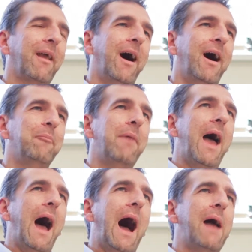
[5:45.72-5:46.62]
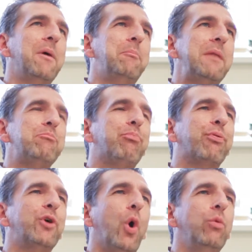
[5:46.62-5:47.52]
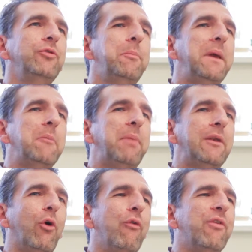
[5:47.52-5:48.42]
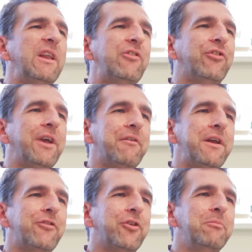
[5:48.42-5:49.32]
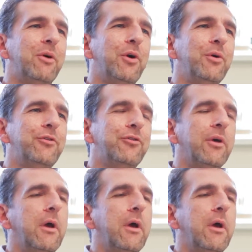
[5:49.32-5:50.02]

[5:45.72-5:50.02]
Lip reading: I am a bit prone to being a bit overly serious and morose.